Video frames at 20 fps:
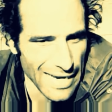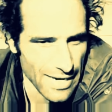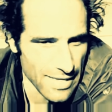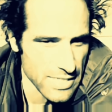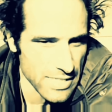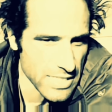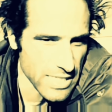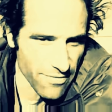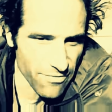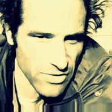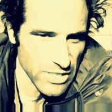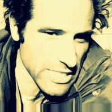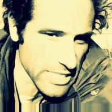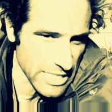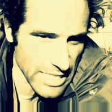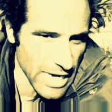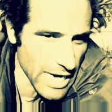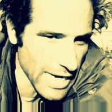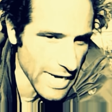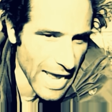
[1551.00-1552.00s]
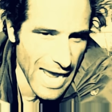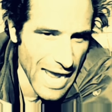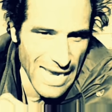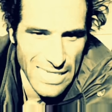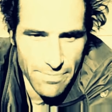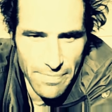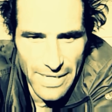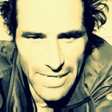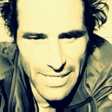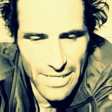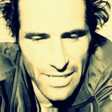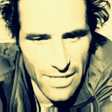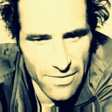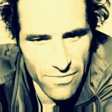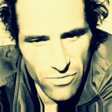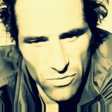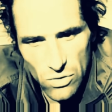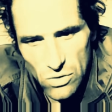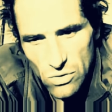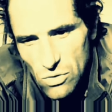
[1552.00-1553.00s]
kind of stuff has been
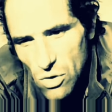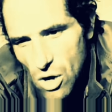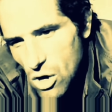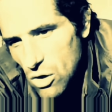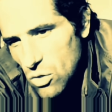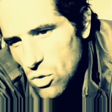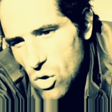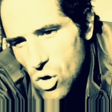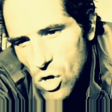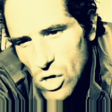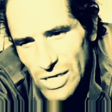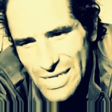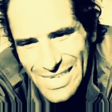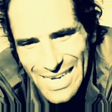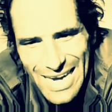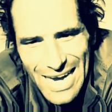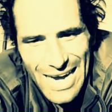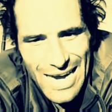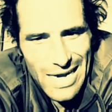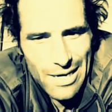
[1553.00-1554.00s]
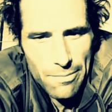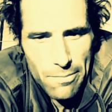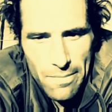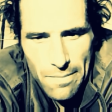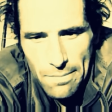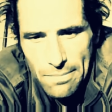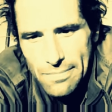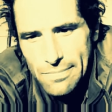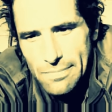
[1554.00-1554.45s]
done for a long time.